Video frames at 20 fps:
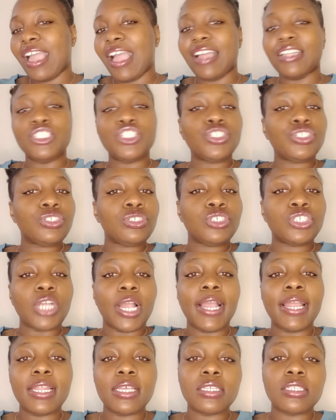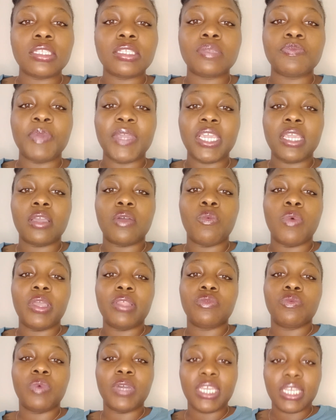I try to speak
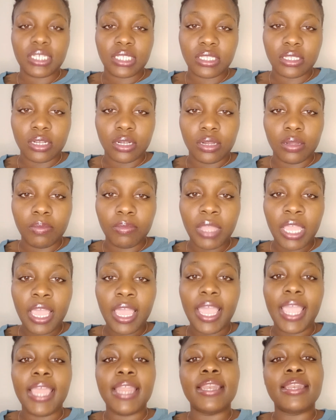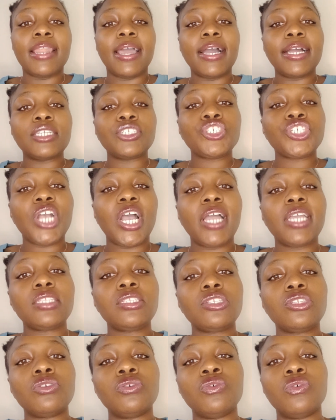with wisdom and not try
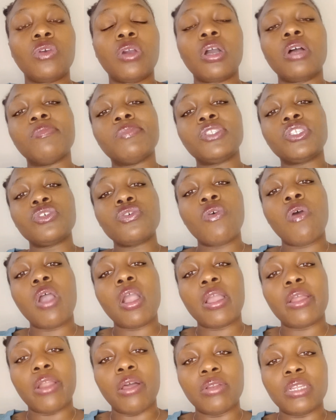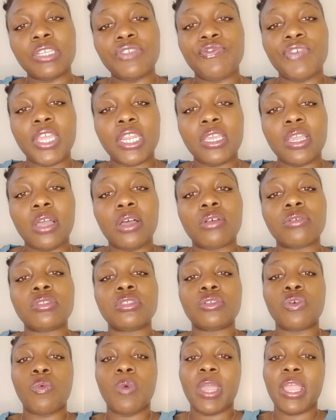to come too hard on these
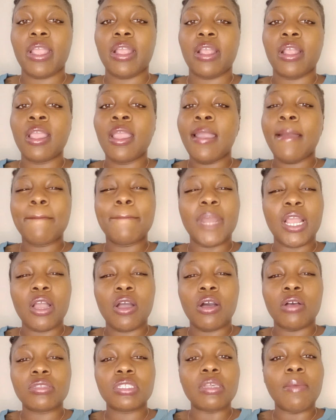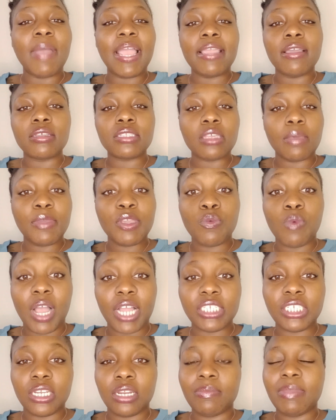videos to where, bro, somebody else could be
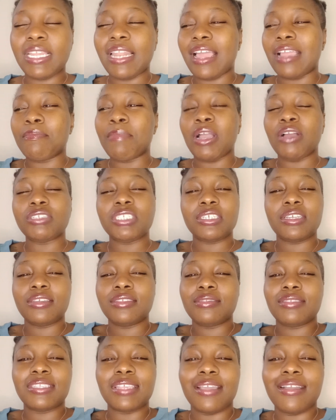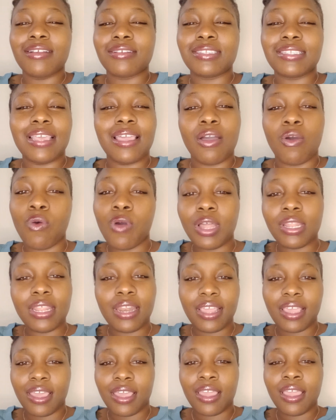watching and be like, bro, she's sitting here saying all
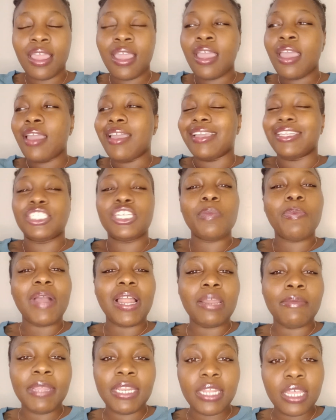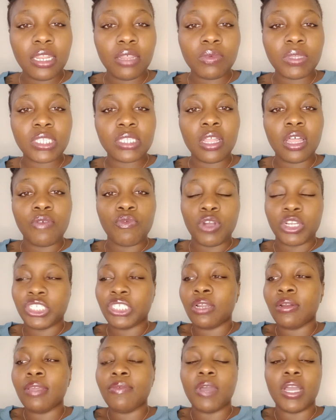of that and she probably be dealing with stuff, or
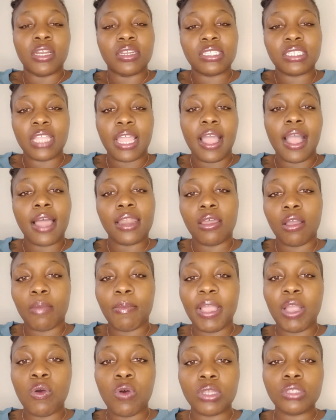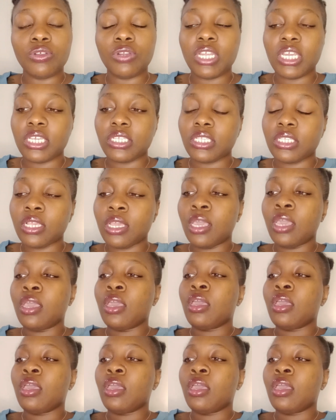she don't even understand how long I've been going through this.